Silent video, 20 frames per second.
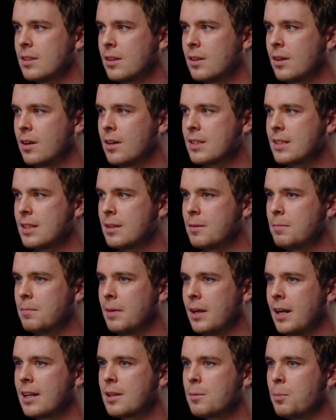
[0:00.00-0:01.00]
the car said,
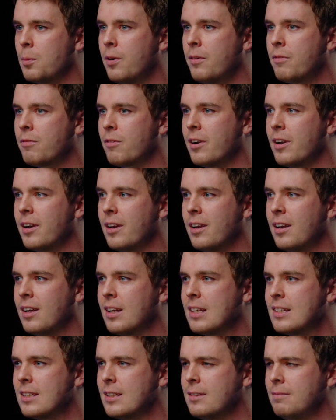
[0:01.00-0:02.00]
my ex-boyfriend.
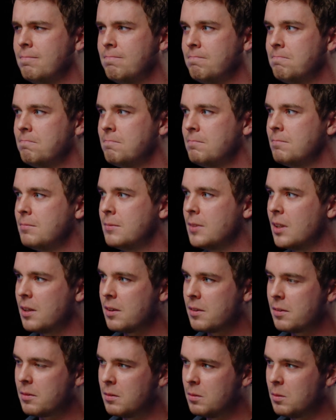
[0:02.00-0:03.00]
And I said,
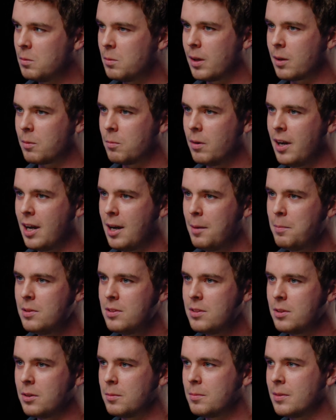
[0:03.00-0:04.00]
well, like, what
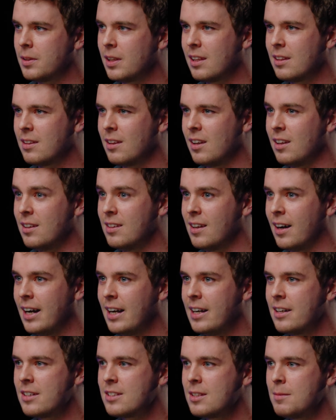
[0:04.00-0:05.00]
happened to him? Like, did he
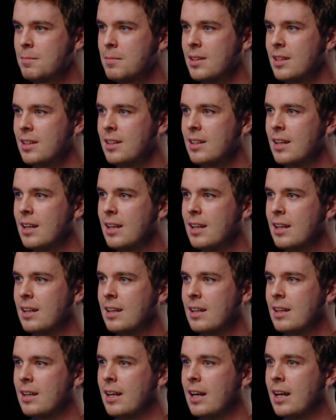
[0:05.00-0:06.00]
die or something?
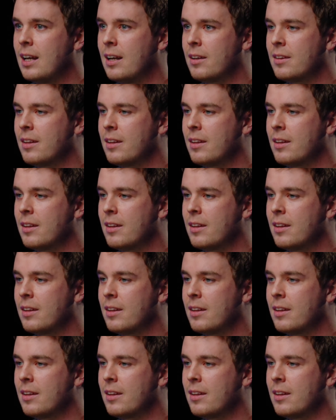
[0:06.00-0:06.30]
And I'll